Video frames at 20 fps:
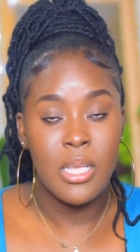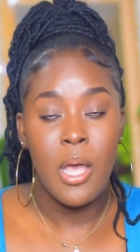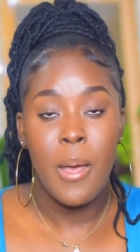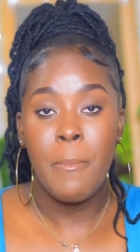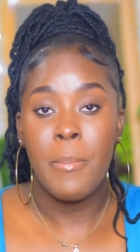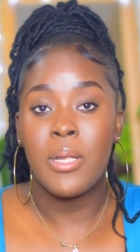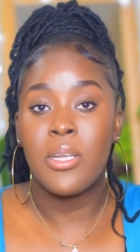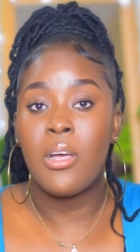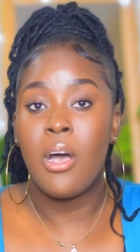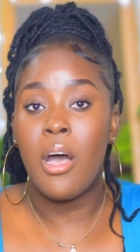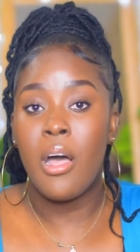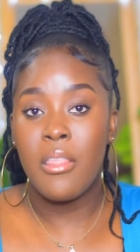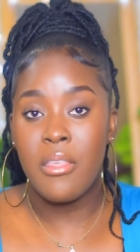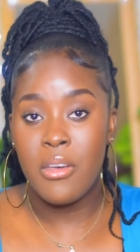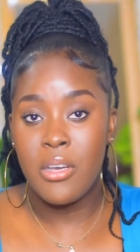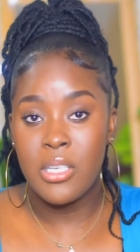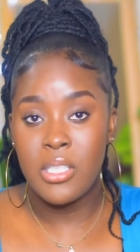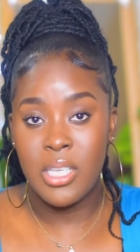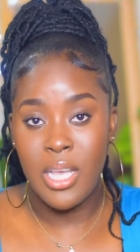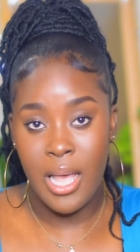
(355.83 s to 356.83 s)
but
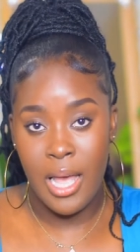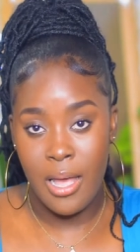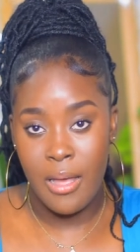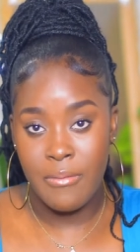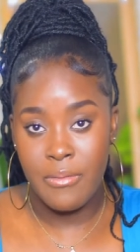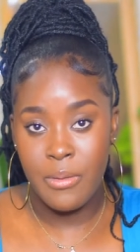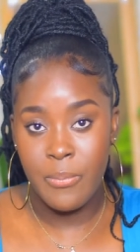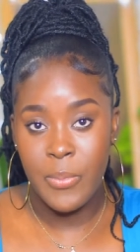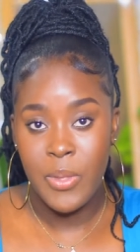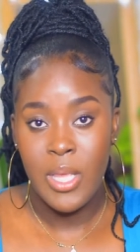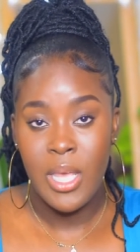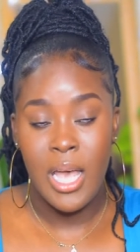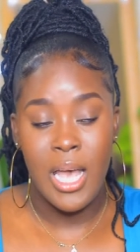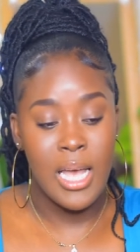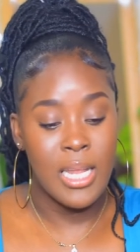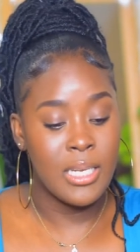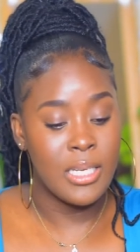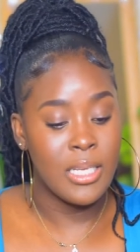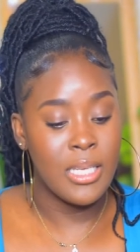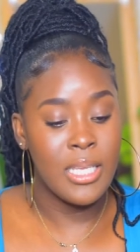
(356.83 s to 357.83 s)
others have,
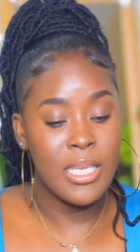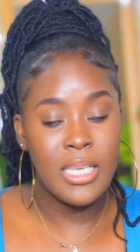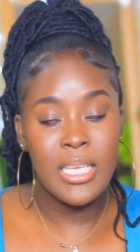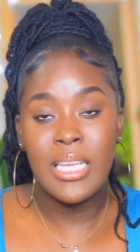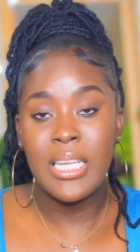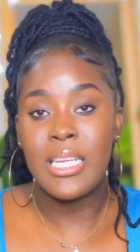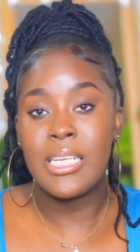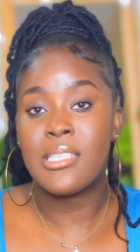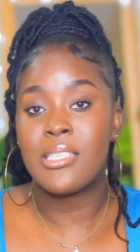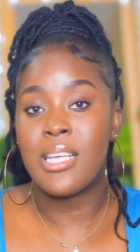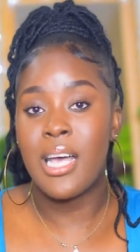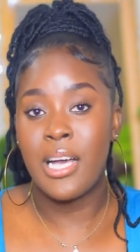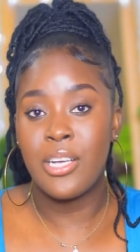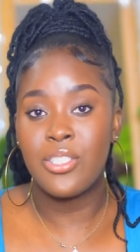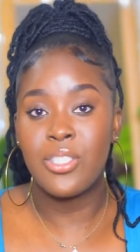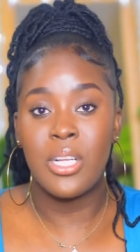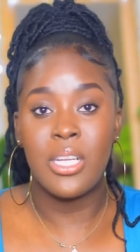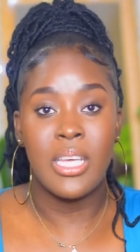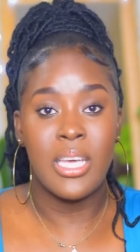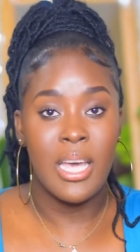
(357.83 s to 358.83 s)
and the Inkey List
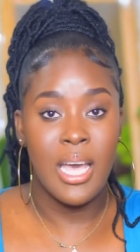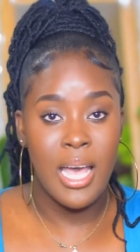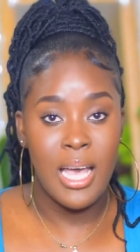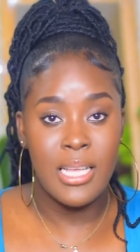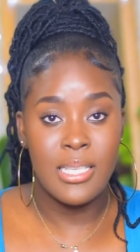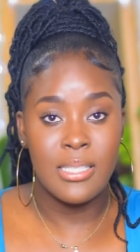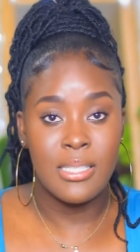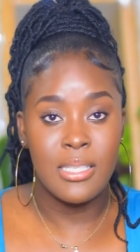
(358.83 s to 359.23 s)
actually has